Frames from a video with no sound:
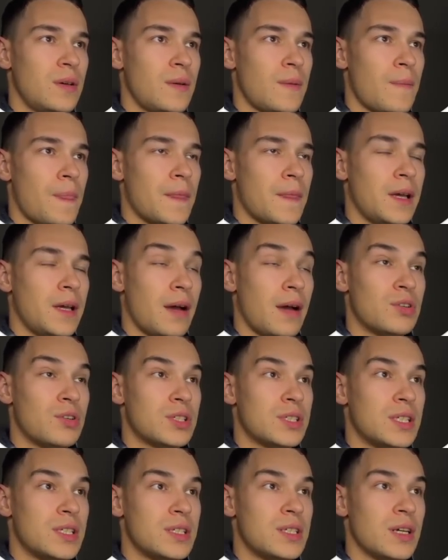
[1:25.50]
The average
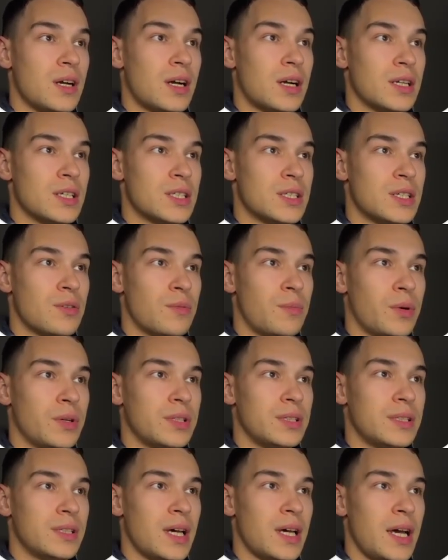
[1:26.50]
CTR is
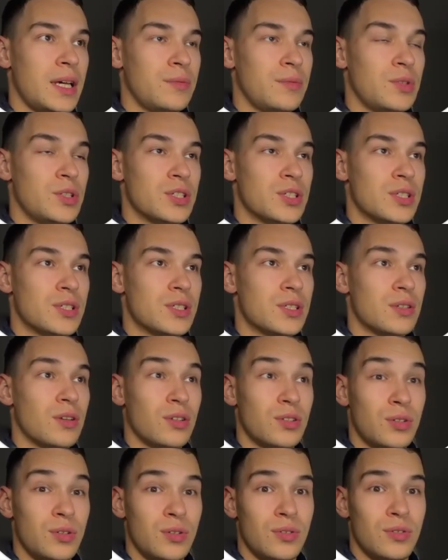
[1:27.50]
0.9, which is
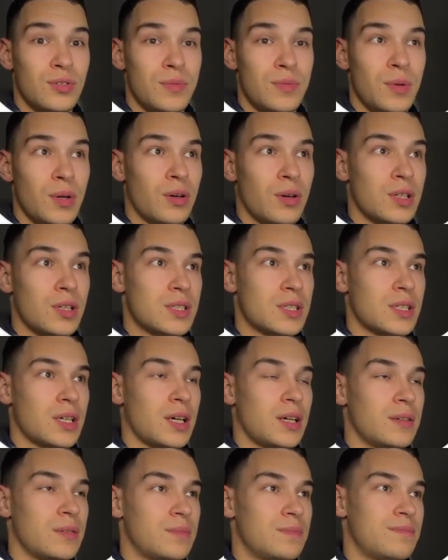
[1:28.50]
not good, to be honest.
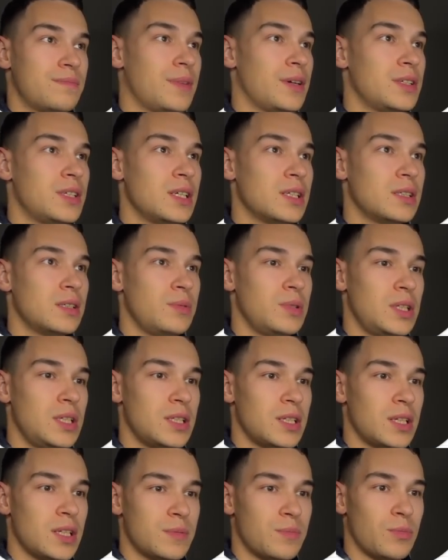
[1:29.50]
Ideally we
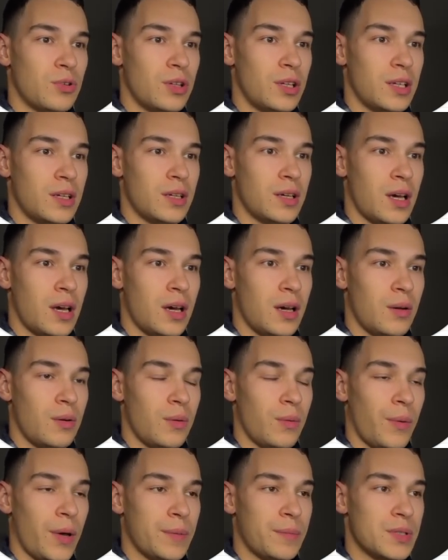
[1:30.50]
needed more than
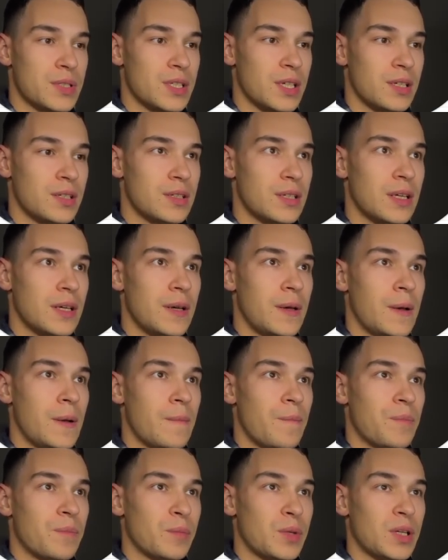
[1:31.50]
1%,
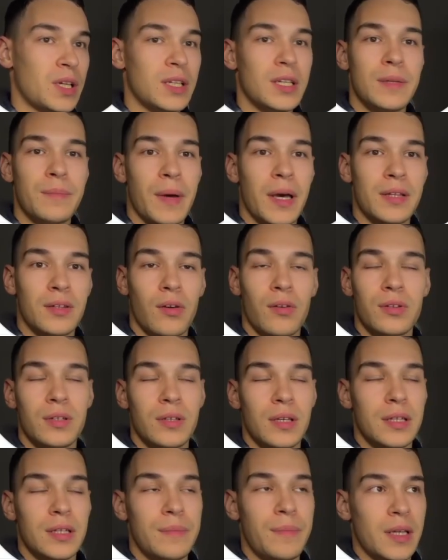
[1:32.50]
but it depends on
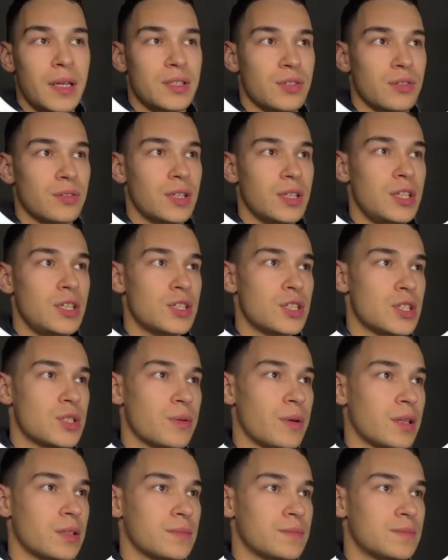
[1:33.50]
the niche as
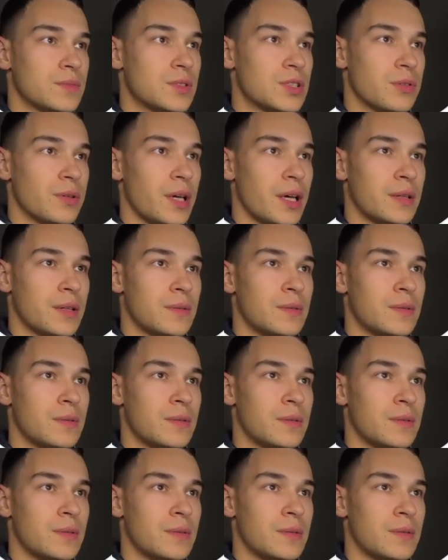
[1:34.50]
well. So again,